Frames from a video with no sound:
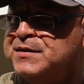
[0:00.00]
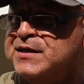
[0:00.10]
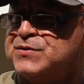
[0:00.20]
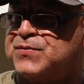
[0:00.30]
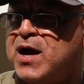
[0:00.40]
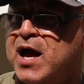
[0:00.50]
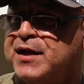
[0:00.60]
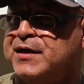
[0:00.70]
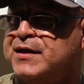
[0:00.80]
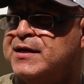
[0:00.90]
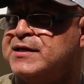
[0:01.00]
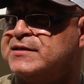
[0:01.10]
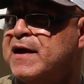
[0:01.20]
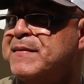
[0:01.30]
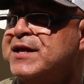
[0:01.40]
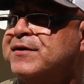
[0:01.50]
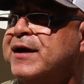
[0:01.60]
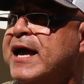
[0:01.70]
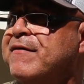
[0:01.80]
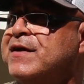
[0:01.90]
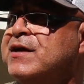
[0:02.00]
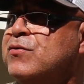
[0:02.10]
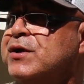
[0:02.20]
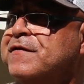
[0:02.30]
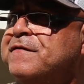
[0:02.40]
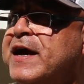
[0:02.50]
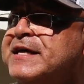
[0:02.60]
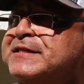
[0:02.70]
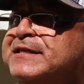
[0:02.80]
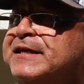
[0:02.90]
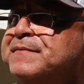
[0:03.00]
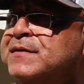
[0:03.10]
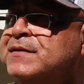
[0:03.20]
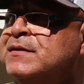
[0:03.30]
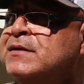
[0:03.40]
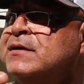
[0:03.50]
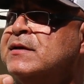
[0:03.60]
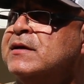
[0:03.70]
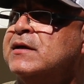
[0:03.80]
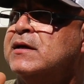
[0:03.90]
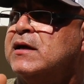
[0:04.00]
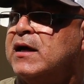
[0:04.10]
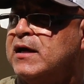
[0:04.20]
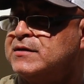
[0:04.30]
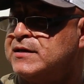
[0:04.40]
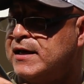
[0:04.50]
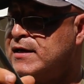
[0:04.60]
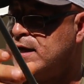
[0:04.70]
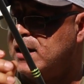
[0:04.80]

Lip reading: This rod is a medium heavy with a fast tip. It's got a